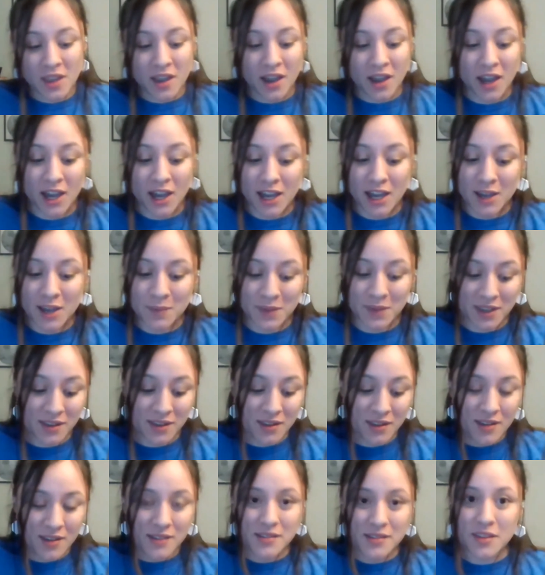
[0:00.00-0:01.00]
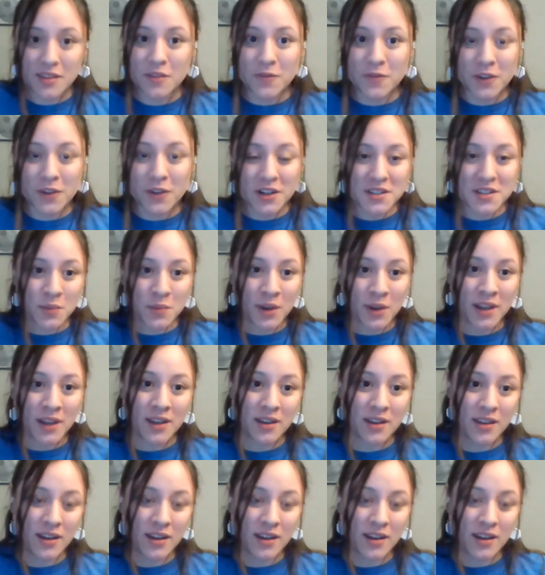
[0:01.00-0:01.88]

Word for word: Um, so the first one,